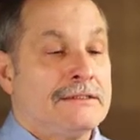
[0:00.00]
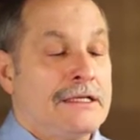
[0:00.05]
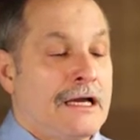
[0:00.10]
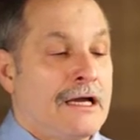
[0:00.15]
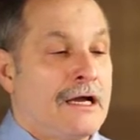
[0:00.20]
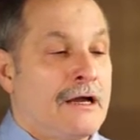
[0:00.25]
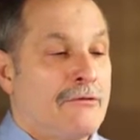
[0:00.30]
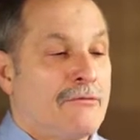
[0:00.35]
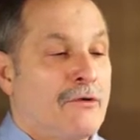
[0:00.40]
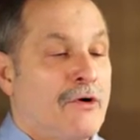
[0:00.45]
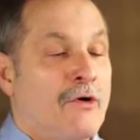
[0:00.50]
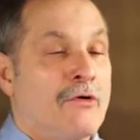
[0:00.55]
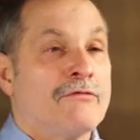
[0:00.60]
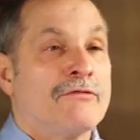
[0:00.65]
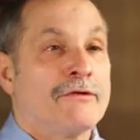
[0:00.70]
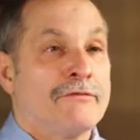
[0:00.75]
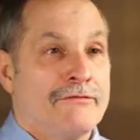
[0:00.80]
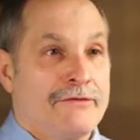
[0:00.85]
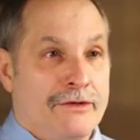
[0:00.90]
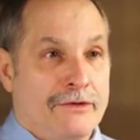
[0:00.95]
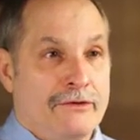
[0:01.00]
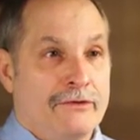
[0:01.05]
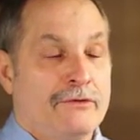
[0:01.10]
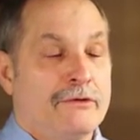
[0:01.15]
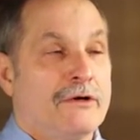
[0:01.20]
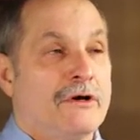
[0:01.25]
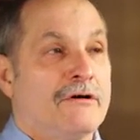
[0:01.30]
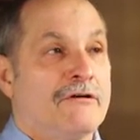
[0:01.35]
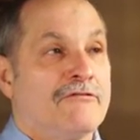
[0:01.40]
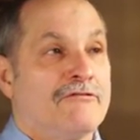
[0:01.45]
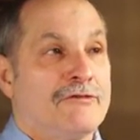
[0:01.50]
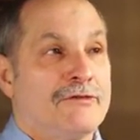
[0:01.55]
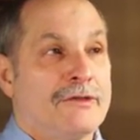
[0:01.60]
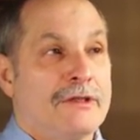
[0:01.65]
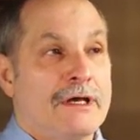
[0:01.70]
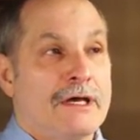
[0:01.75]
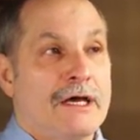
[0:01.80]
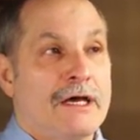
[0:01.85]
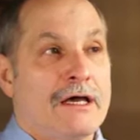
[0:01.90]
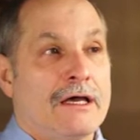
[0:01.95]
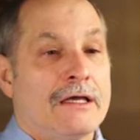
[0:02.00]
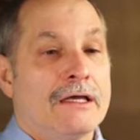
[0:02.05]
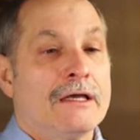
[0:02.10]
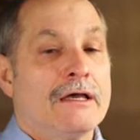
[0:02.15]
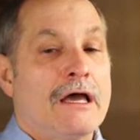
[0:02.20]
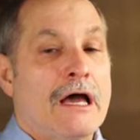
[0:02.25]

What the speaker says: overview of the